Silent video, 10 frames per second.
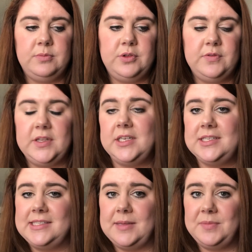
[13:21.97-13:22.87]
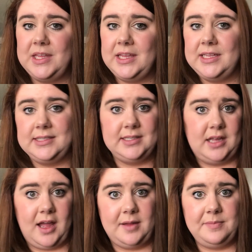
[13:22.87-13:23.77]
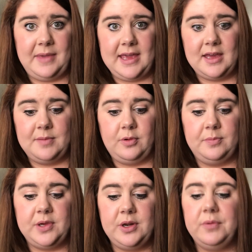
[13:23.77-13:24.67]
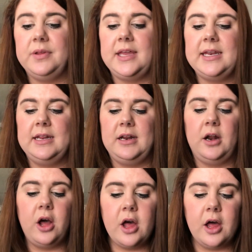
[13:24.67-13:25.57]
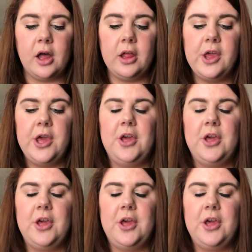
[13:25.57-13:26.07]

move into something that's not makeup or beauty related at all,